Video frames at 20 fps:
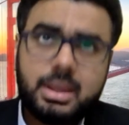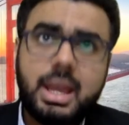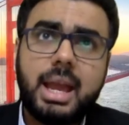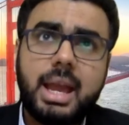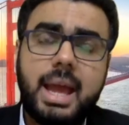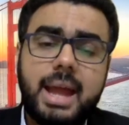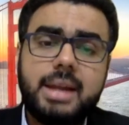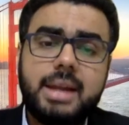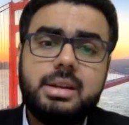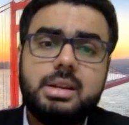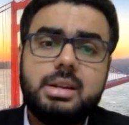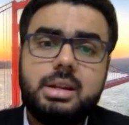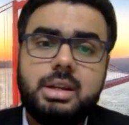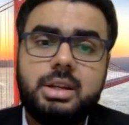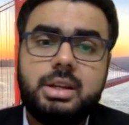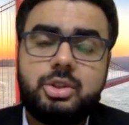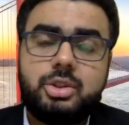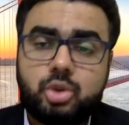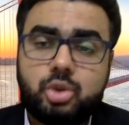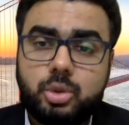and
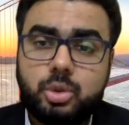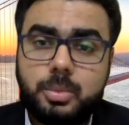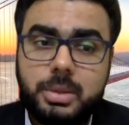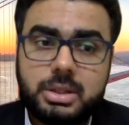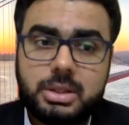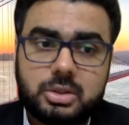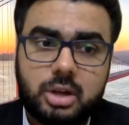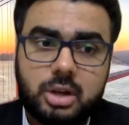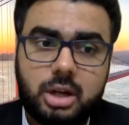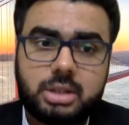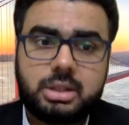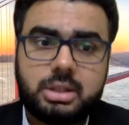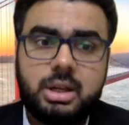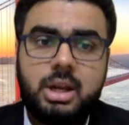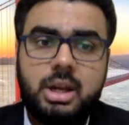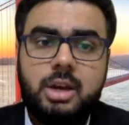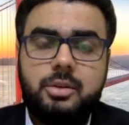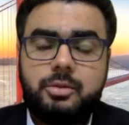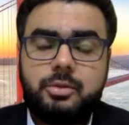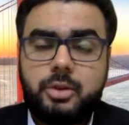it should be sought
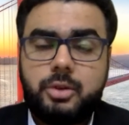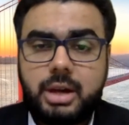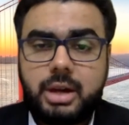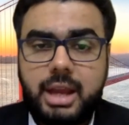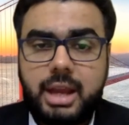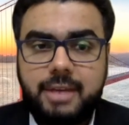for